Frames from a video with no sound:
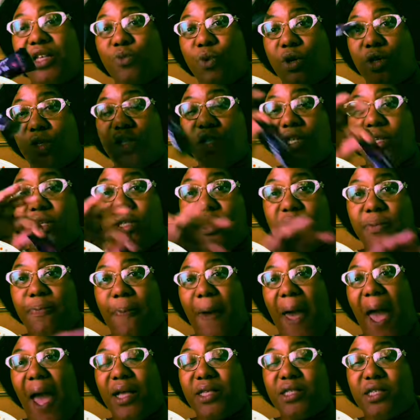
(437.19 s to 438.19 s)
Well, the, the
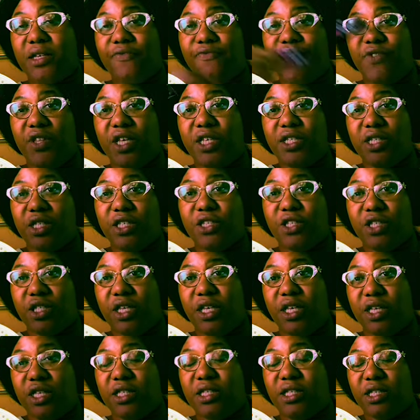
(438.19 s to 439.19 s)
packs of this is,
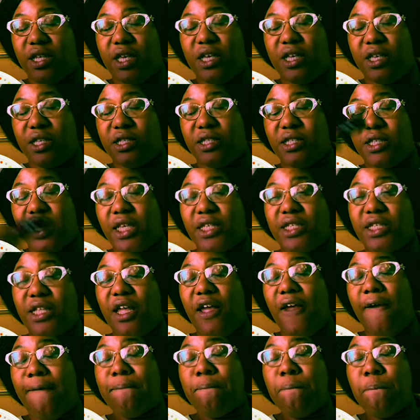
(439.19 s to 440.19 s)
is, is 60